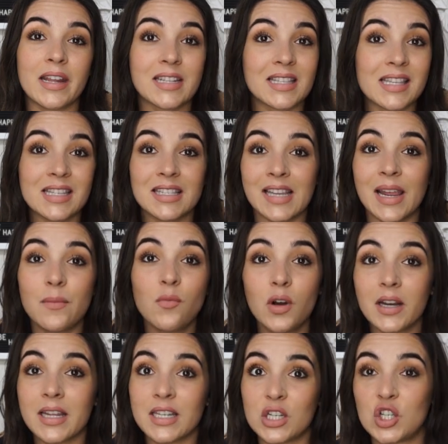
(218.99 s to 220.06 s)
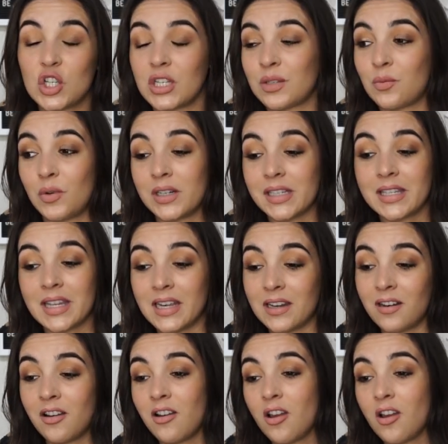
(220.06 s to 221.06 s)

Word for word: It's the same one, it's just ones that